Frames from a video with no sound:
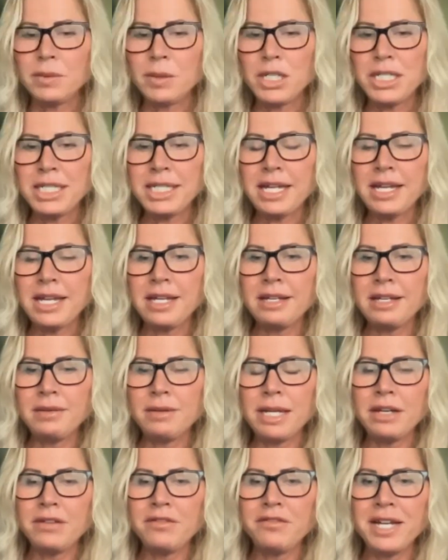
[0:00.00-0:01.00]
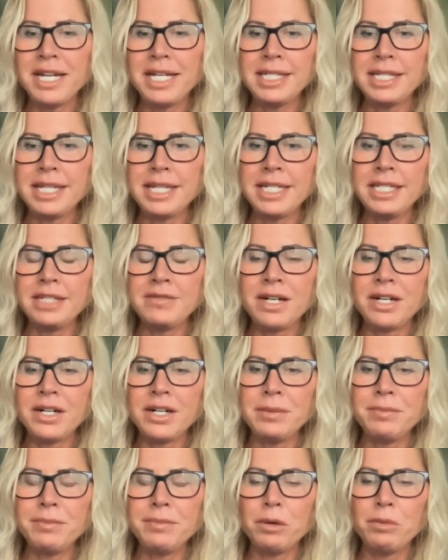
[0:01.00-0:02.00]
So what is a face that is
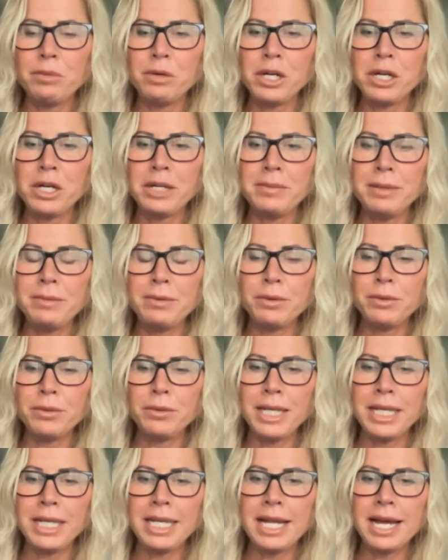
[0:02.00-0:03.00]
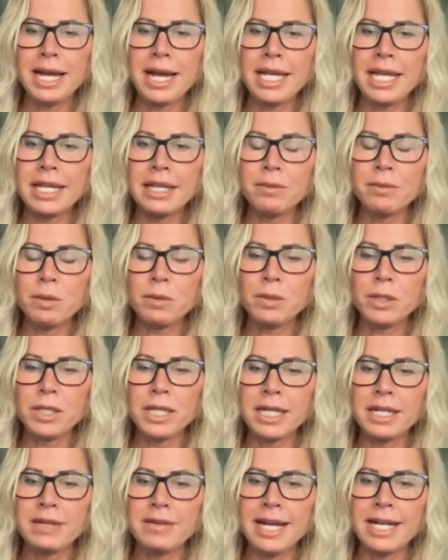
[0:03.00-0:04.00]
very popular that people really like? What
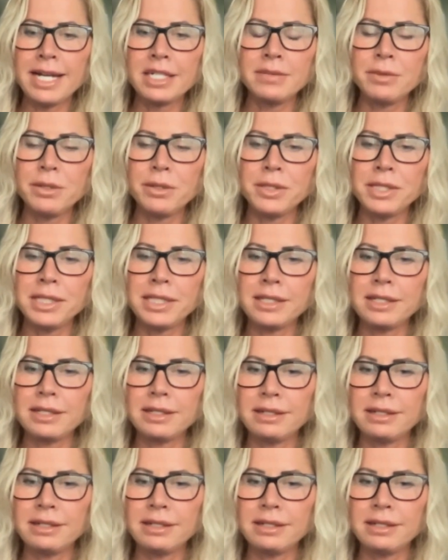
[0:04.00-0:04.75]
kind of attributes?